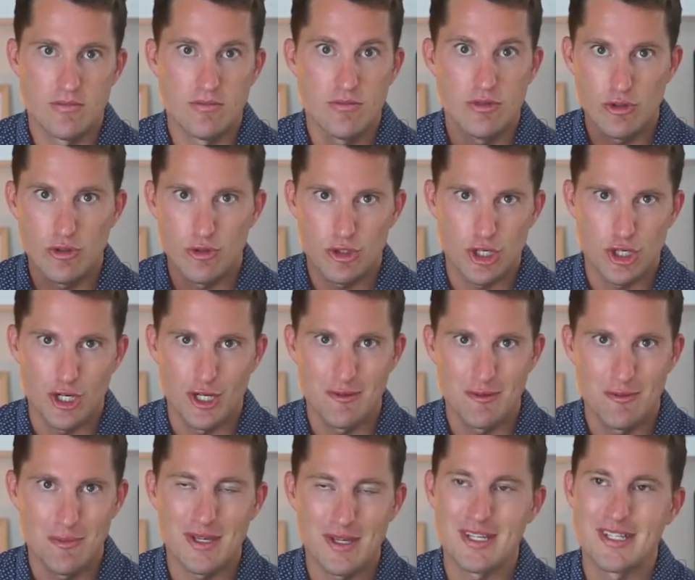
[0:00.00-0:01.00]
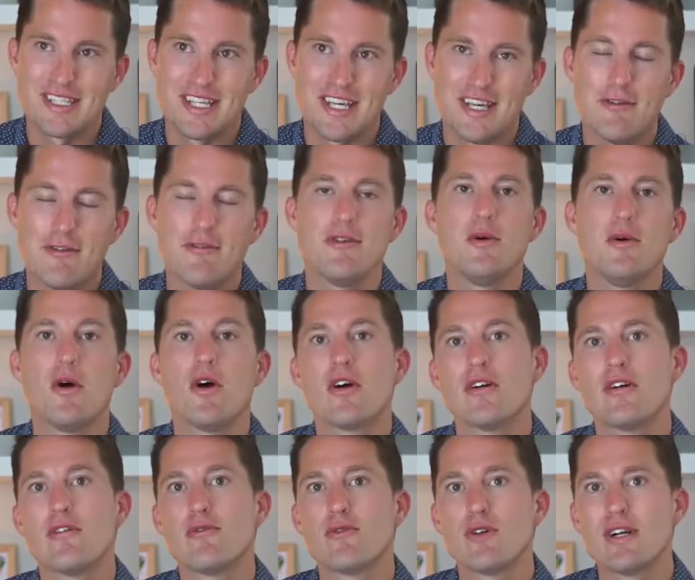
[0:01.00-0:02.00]
you should, because if you are
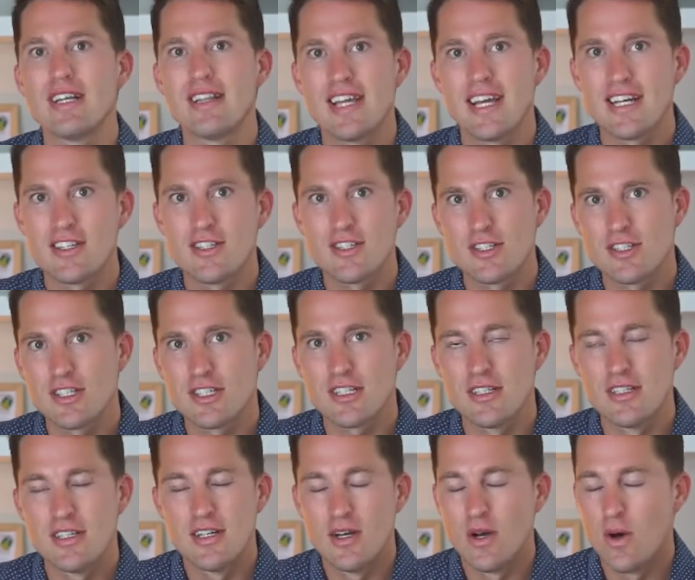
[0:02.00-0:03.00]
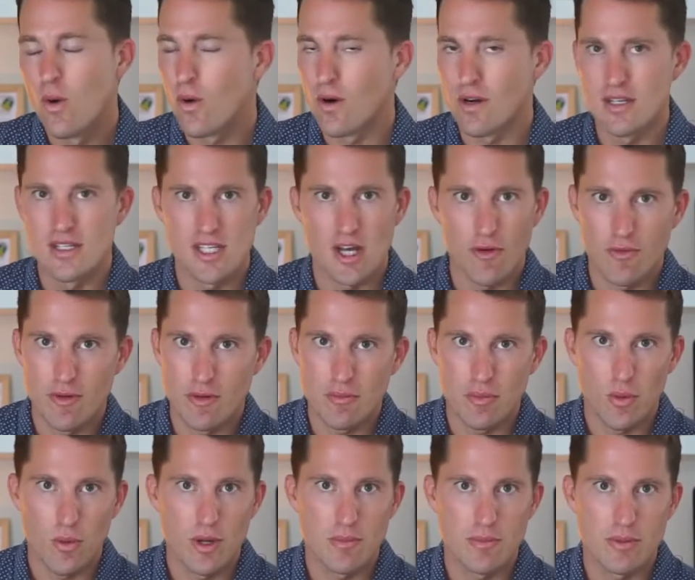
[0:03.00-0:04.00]
a freelancer or a
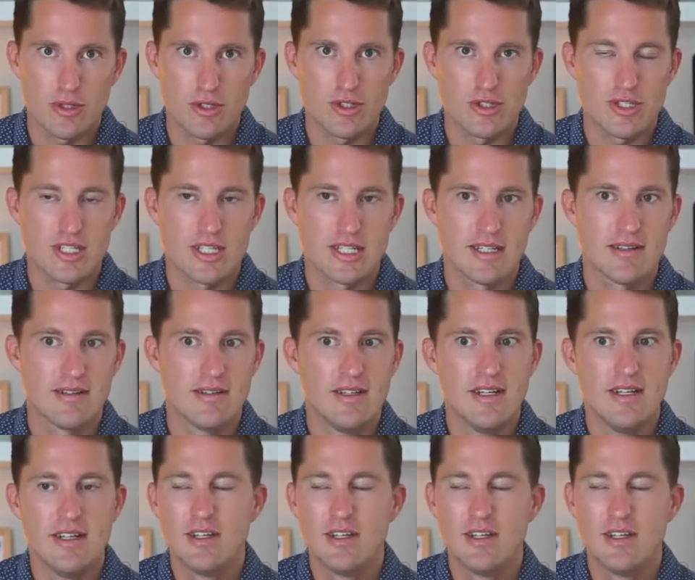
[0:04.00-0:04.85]
self-employed person,